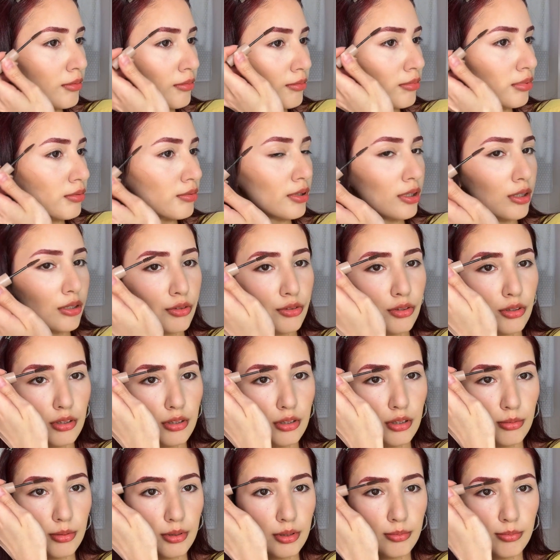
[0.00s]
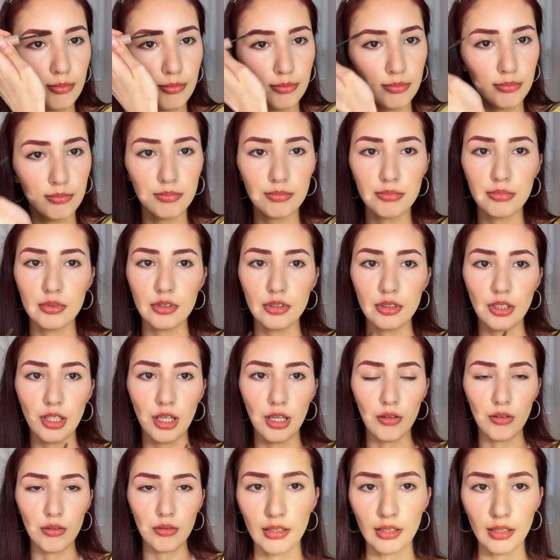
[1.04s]
brows a little bit
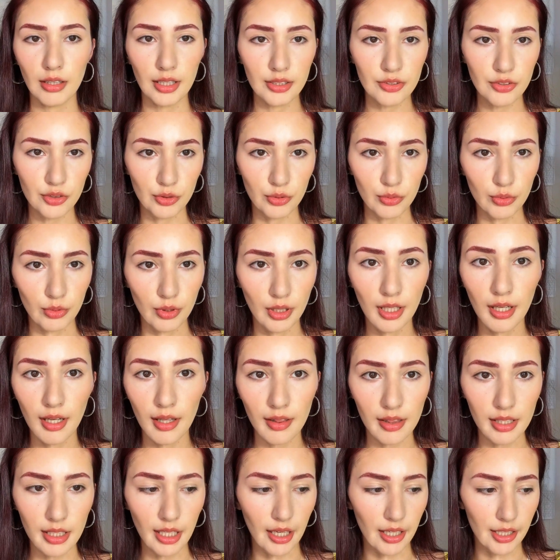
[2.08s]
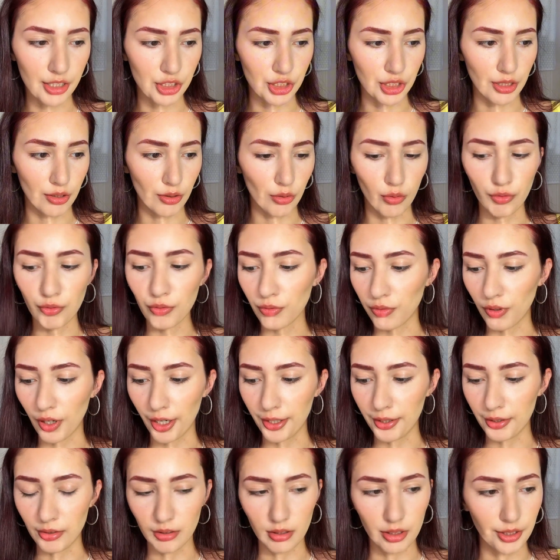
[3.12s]
down. Let's do the eyeshadow
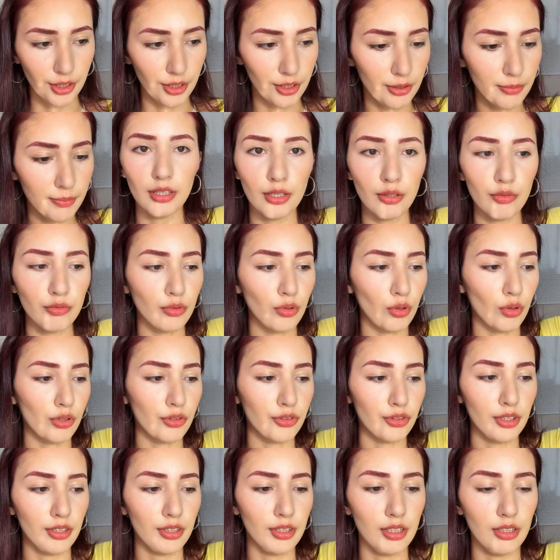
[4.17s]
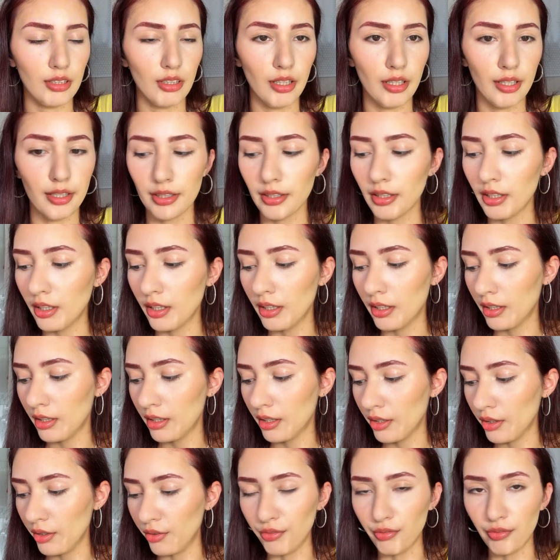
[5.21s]
finally, and of course I need like
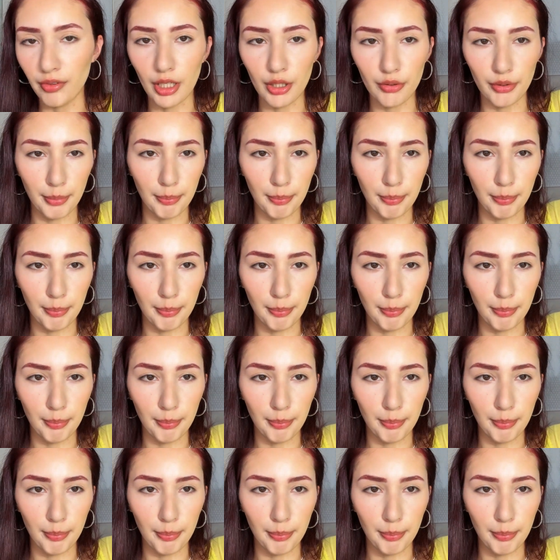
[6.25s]
a very